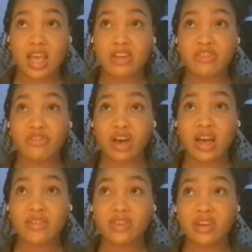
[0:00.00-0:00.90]
In
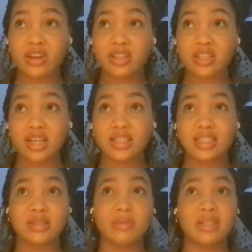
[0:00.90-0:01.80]
five years, I
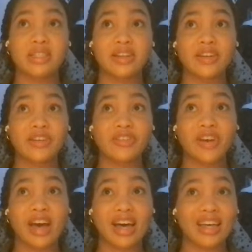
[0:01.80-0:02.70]
see myself
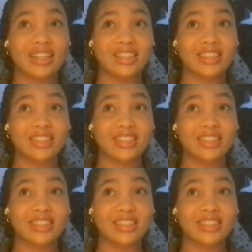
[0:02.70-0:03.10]
at